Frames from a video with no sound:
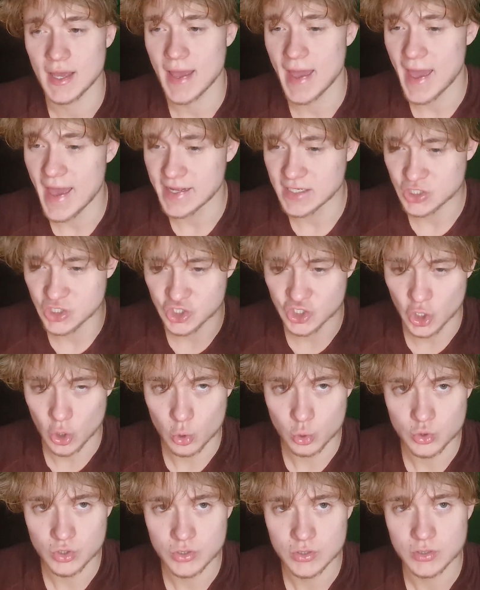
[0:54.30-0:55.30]
and
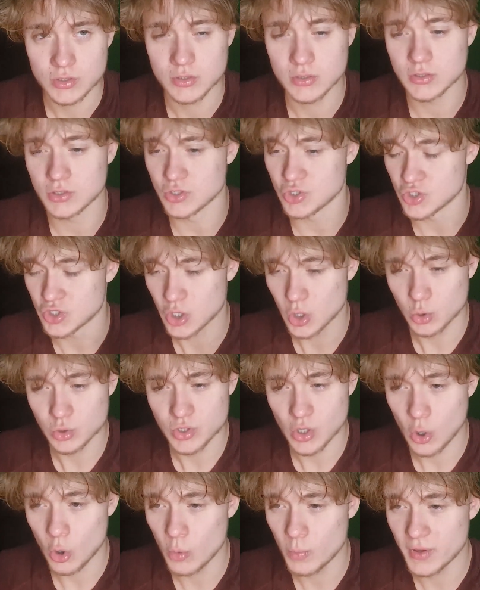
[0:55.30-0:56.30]
don't
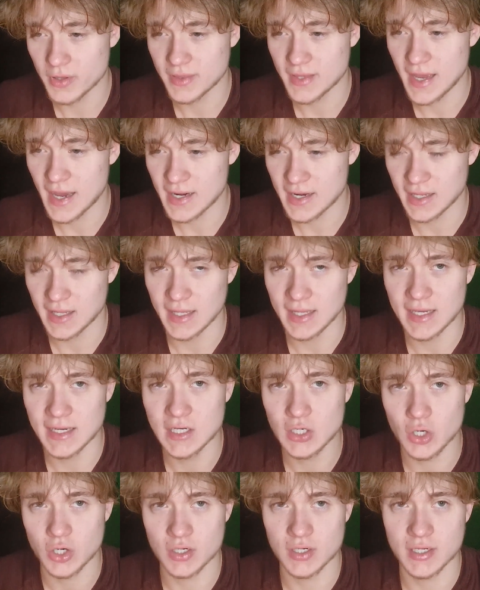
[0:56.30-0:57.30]
open that
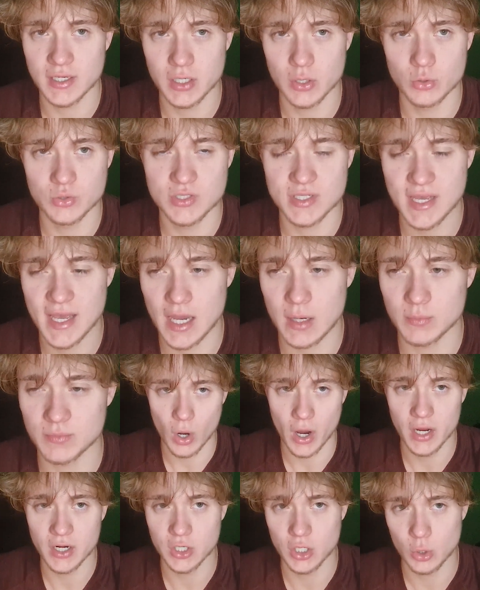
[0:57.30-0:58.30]
incognito tab.
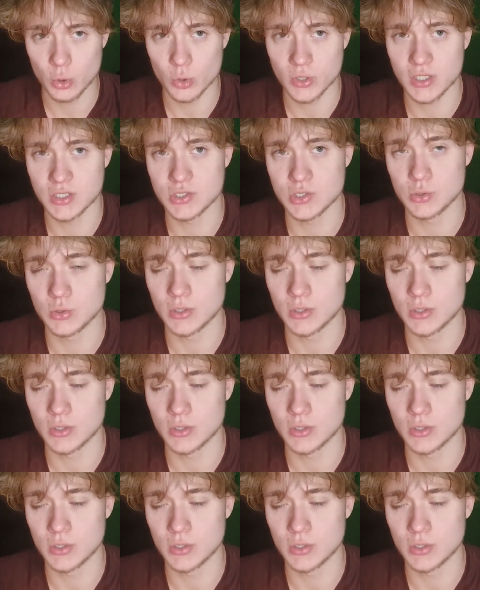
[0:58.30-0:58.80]
I know you can do